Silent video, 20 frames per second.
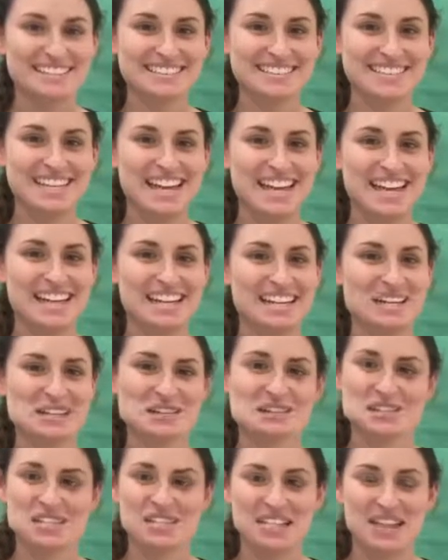and are
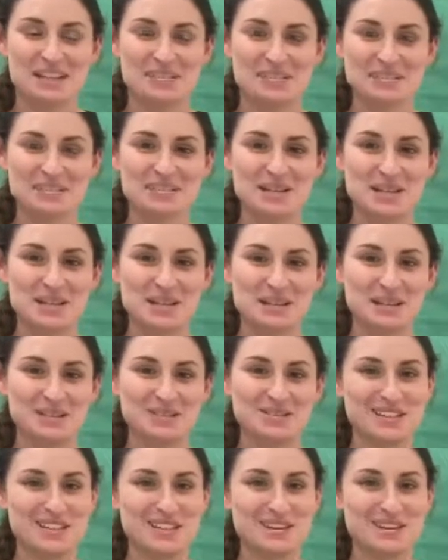just having fun
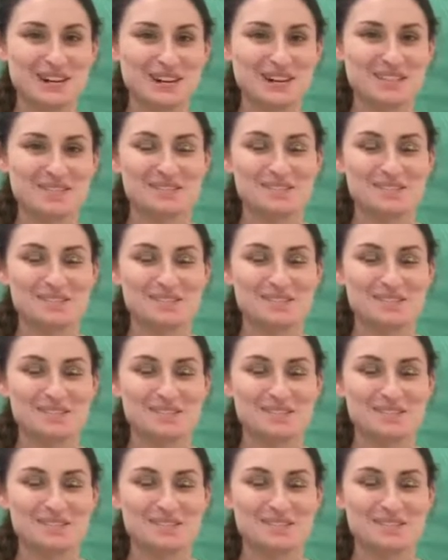doing art.